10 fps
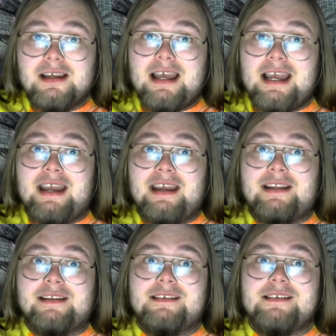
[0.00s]

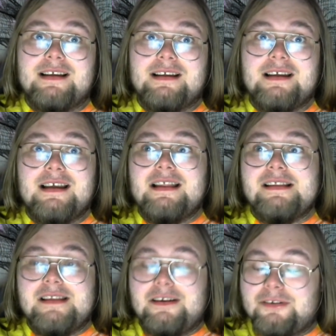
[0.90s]
and
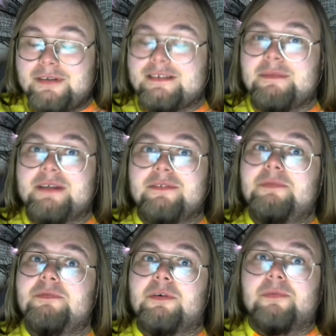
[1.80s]
they're doing something
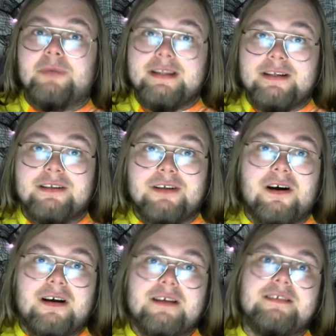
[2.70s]
for a really good
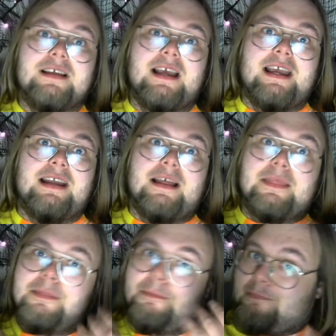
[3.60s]
cause, and
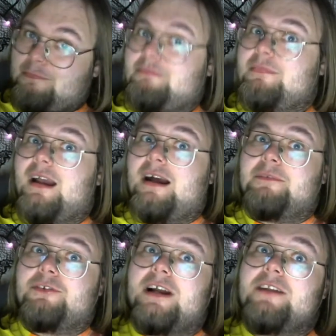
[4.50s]

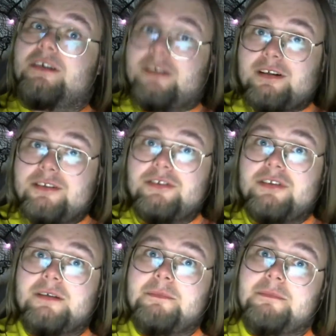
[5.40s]
I'm trying to encourage you
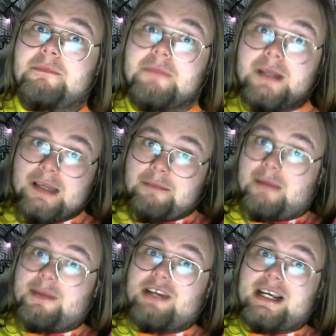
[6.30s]
to
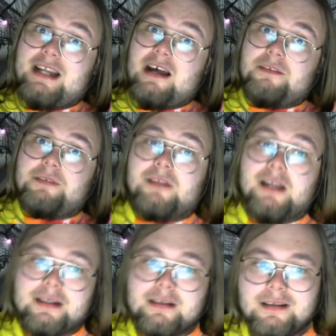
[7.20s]
maybe check it out if you'd
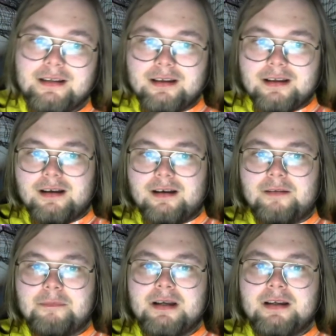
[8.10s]
like.
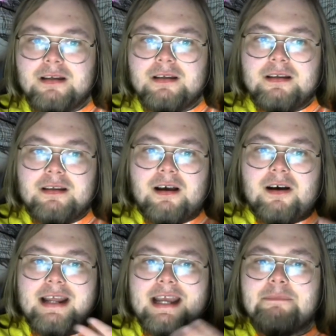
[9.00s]
On
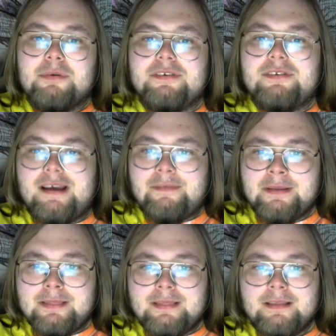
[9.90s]
April
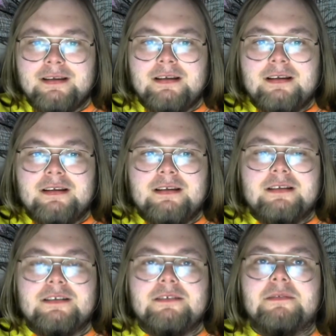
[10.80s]
7th,
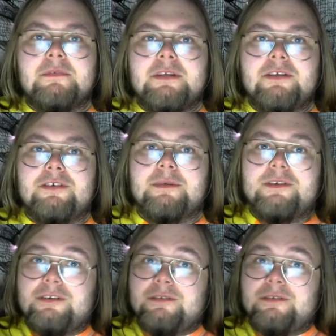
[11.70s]
YouTuber